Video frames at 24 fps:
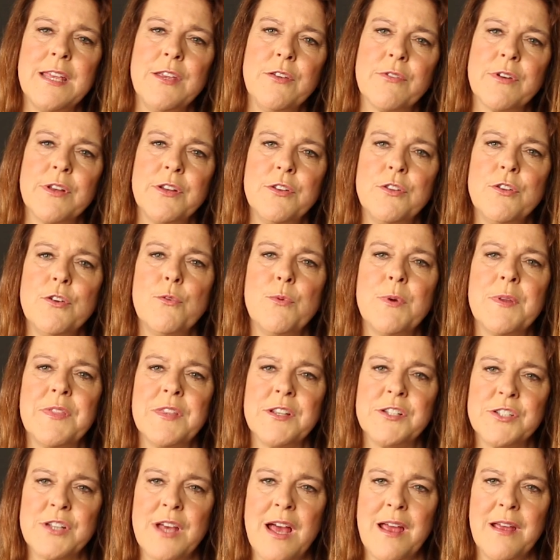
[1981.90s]
you can do with
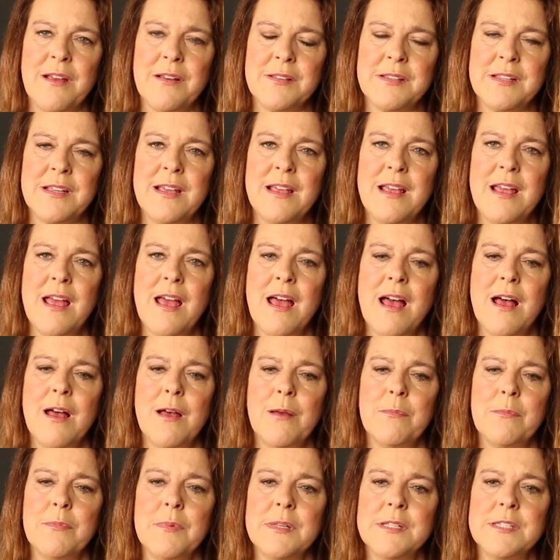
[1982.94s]
the child
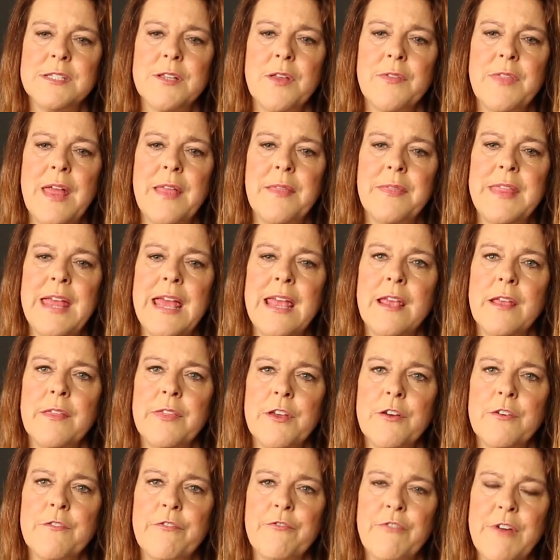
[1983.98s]
so that
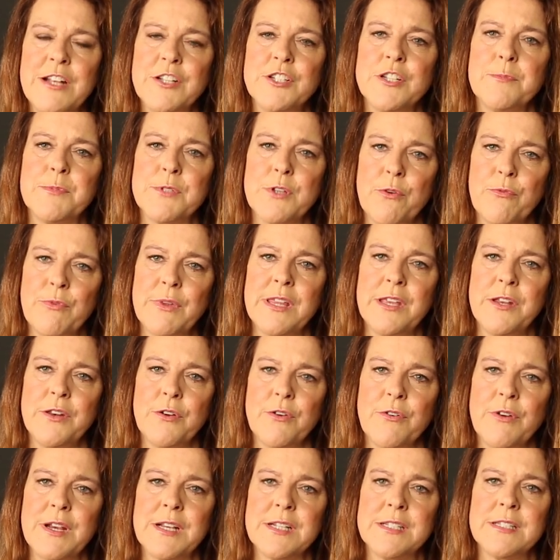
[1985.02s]
their friendships are really
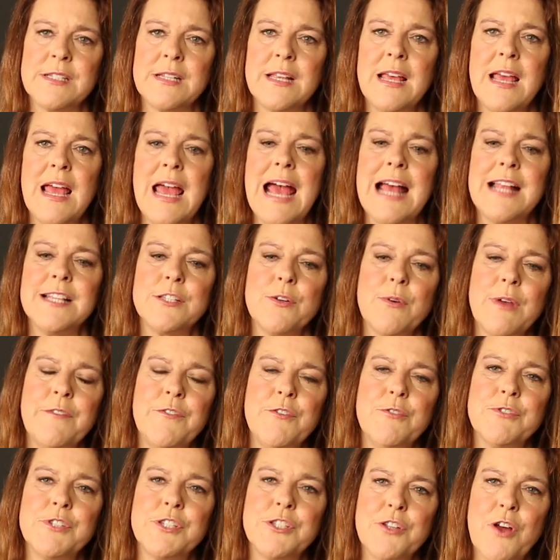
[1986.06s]
nourished. And so
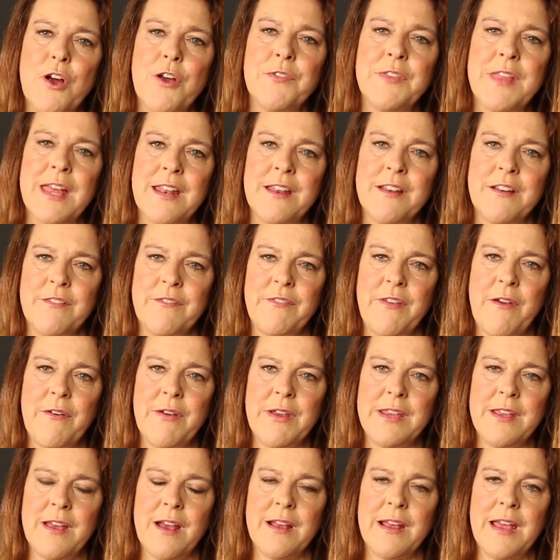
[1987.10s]
if you start that at a
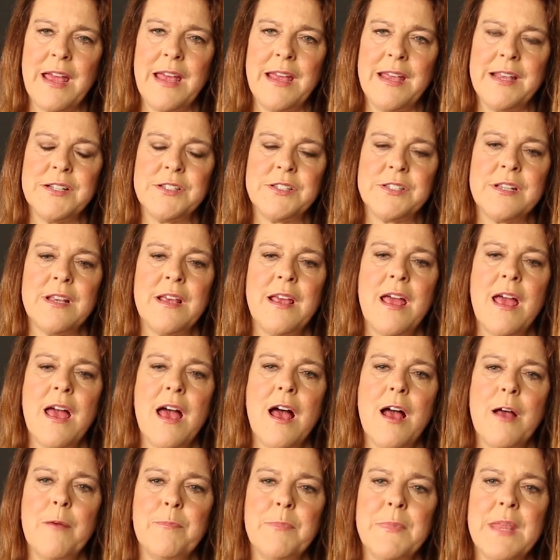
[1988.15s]
very young age,
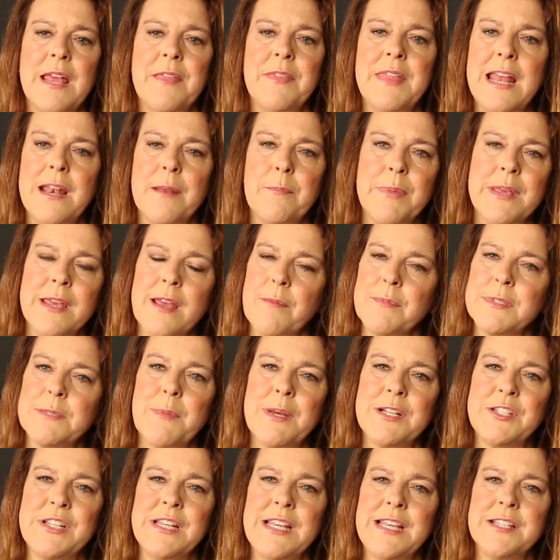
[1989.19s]
then it becomes
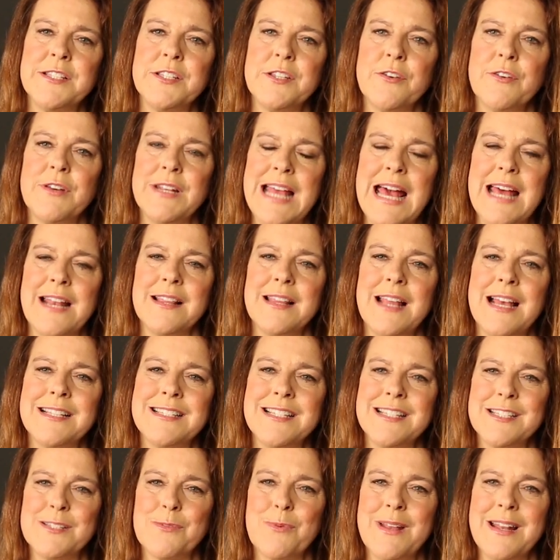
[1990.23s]
much easier in
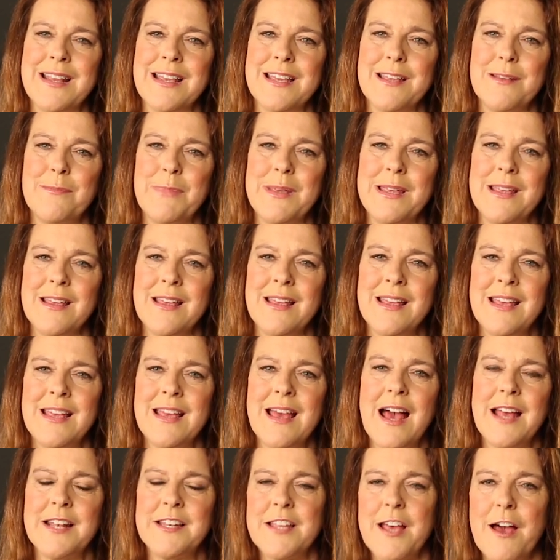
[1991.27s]
adolescence, when it can be
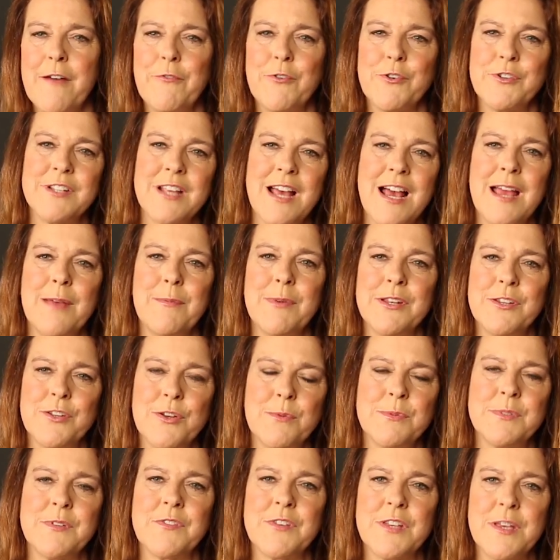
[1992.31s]
a tougher time in
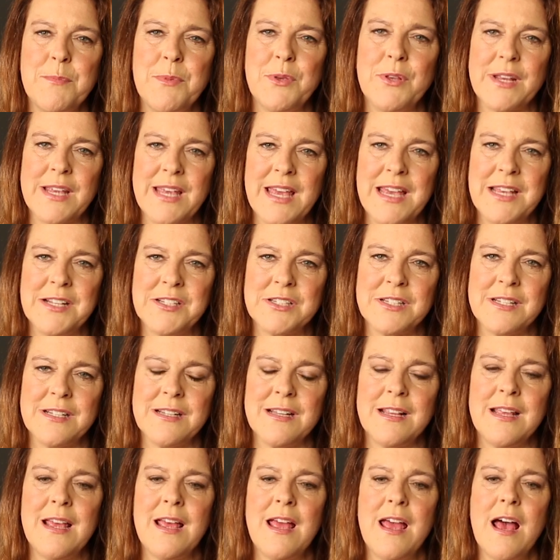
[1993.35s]
terms of
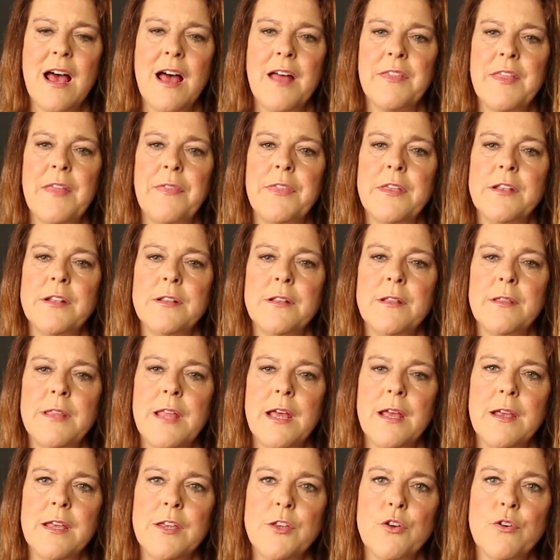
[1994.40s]
communication,
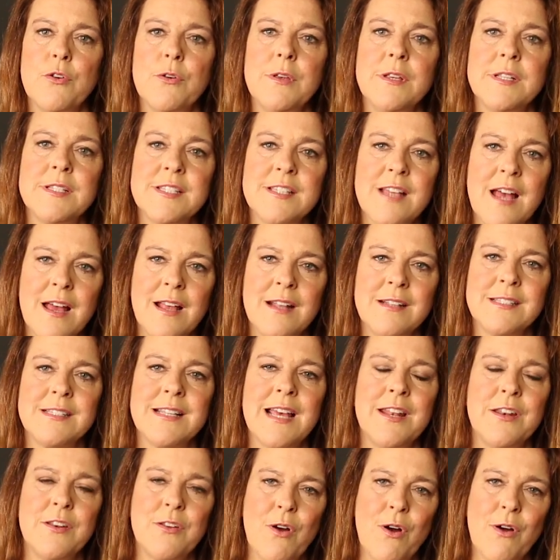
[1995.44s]
that your sons
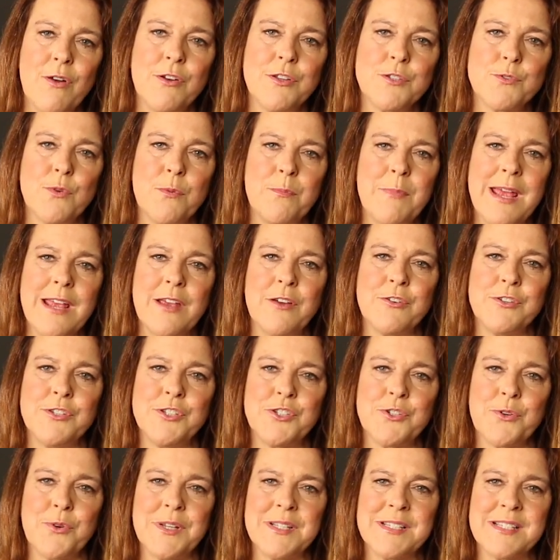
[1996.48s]
and daughters will make good
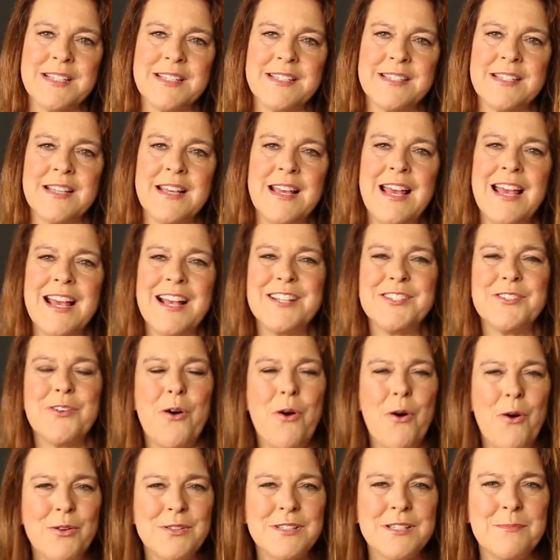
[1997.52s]
choices. Because
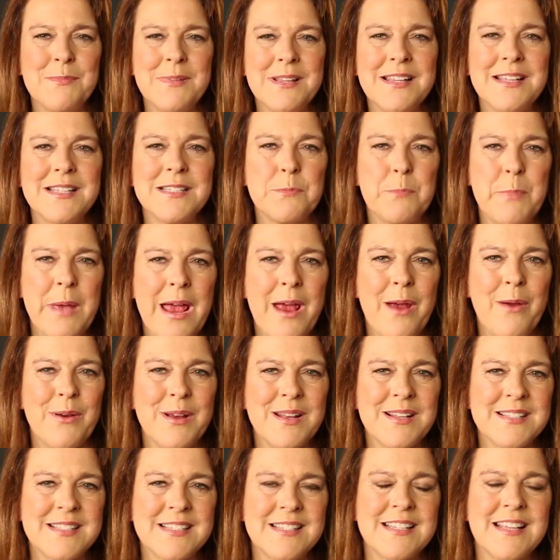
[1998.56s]
ultimately as
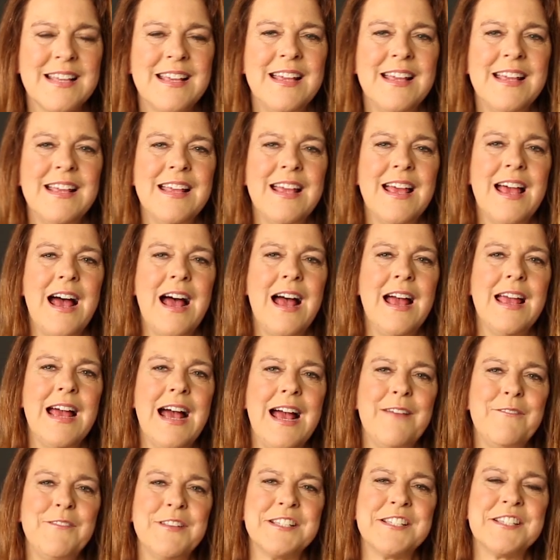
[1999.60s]
parents,
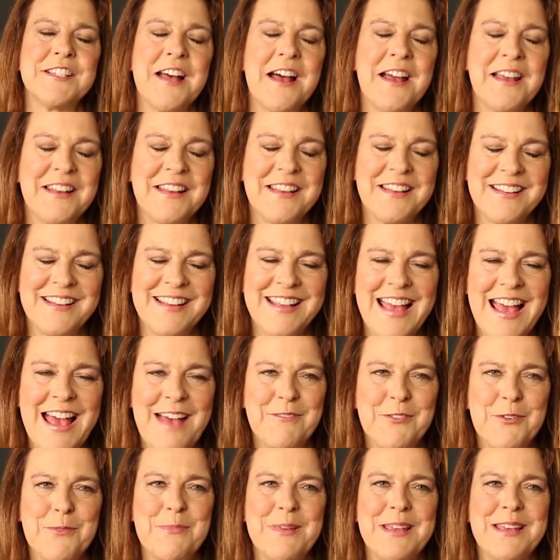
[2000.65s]
I've decided,
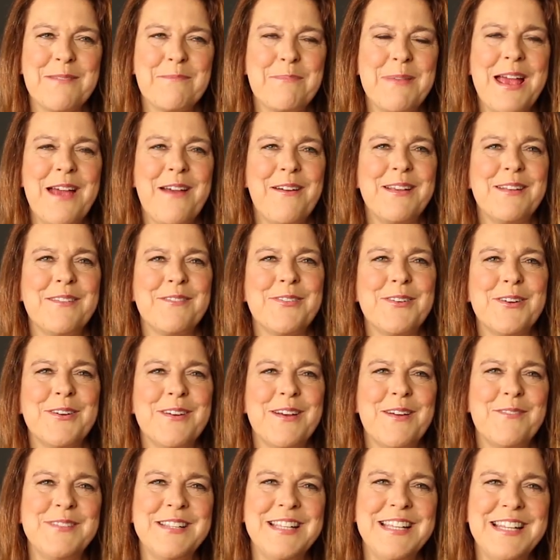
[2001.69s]
after being a parent
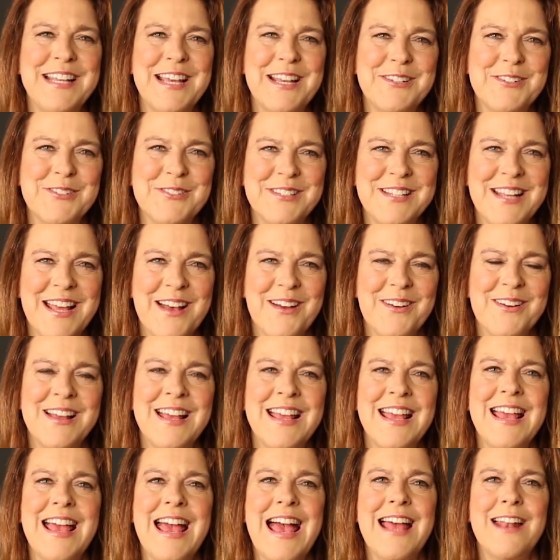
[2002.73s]
of teenagers now,
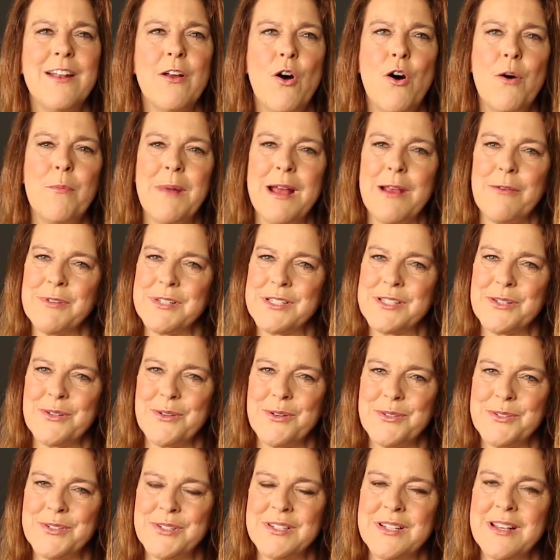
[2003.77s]
and all my
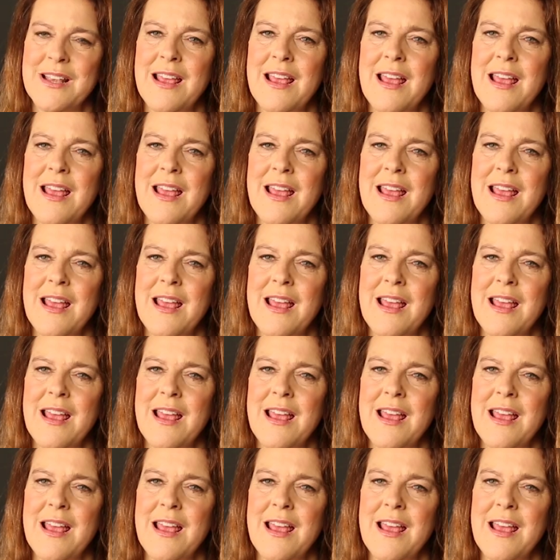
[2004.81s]
research,